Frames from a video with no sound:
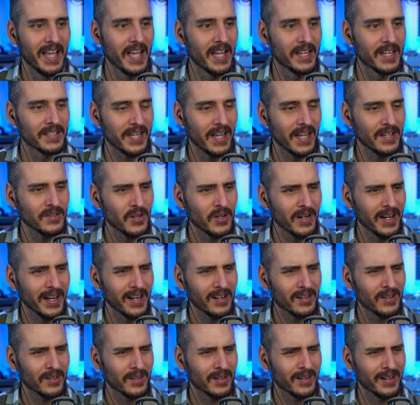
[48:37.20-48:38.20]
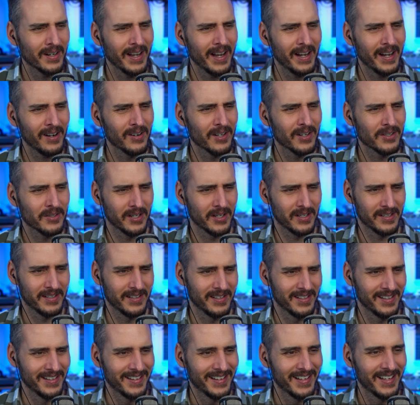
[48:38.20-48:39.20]
Tedra Her,
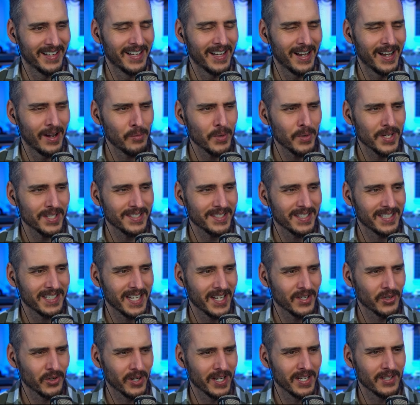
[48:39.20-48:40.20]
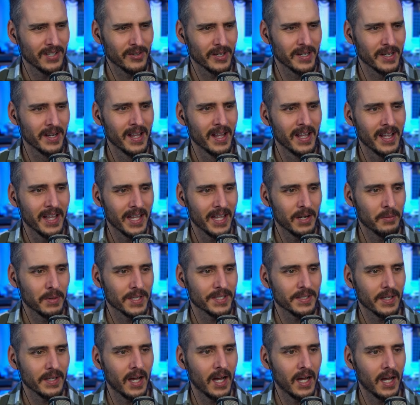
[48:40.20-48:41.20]
I want to say tetrahedron.
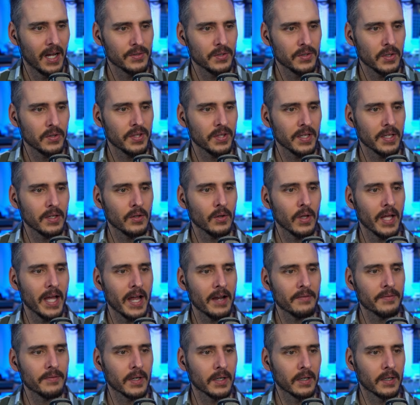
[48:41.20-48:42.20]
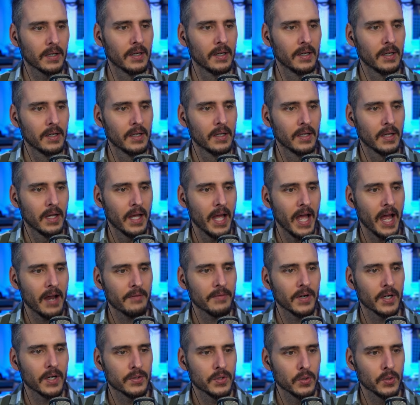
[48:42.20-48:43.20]
Anyways, uh, do you think you'll ever
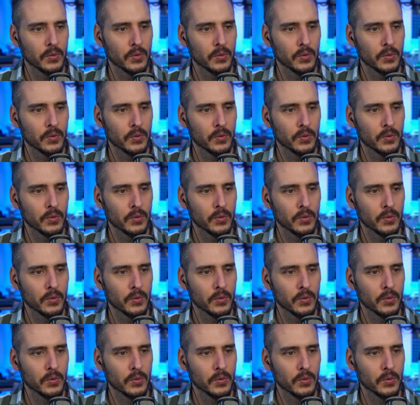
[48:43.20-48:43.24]
ever do